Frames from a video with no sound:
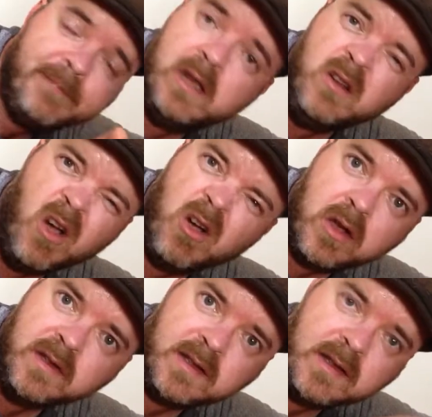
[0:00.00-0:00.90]
not a
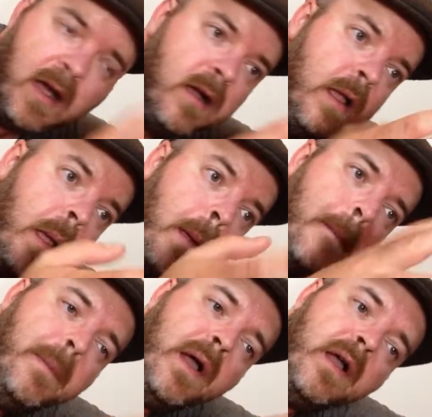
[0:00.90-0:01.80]
good start,
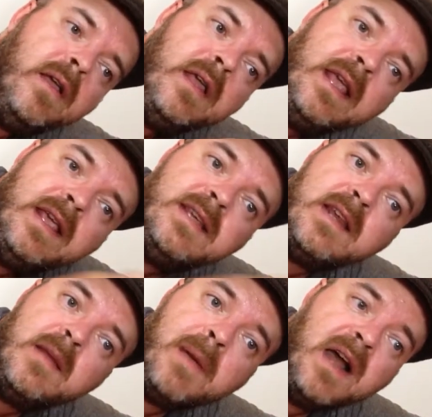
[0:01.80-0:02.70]
But he's
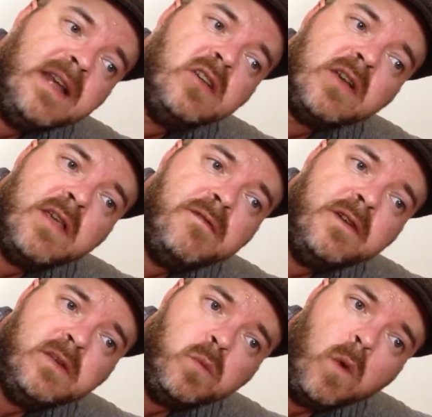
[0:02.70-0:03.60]
in a barn, he's looking for
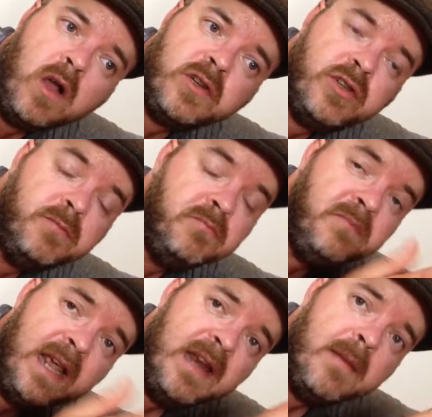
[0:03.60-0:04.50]
his watch.
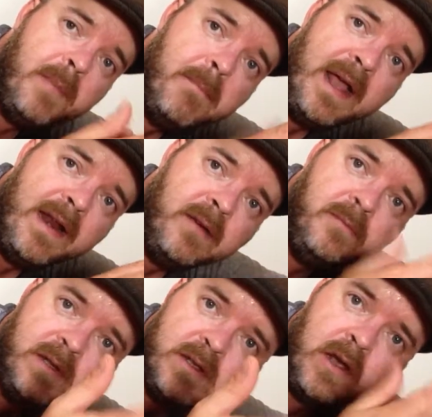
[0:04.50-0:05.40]
A bit better.
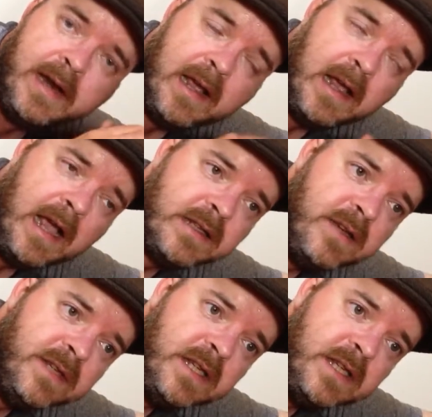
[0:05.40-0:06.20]
He's got an activity